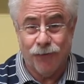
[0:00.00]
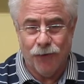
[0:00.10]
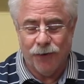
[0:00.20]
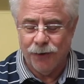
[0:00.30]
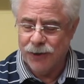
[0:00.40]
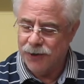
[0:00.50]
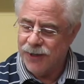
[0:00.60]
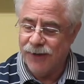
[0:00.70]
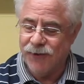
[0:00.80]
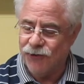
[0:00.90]
or
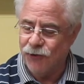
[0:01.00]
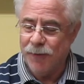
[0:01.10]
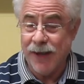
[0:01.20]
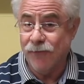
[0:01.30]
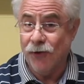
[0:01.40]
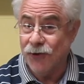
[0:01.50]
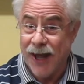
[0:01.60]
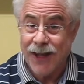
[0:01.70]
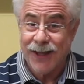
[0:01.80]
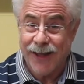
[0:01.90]
if it's too painful,
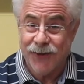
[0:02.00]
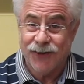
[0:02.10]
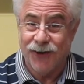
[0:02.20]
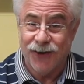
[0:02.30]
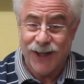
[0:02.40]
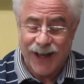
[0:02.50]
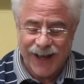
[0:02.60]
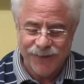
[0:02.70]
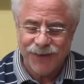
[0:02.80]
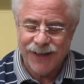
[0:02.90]
not glad that you're
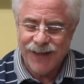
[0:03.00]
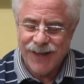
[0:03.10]
alive.